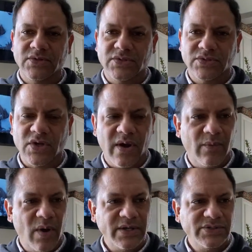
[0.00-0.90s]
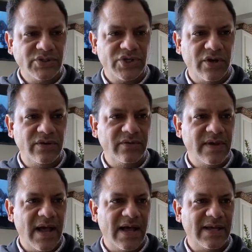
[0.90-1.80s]
So I wanted to show you
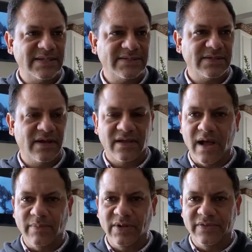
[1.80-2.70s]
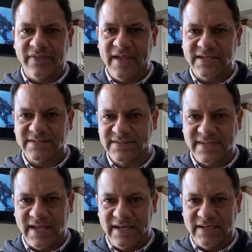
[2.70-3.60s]
guys a couple of things
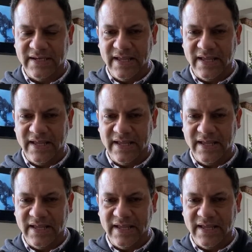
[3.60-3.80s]
that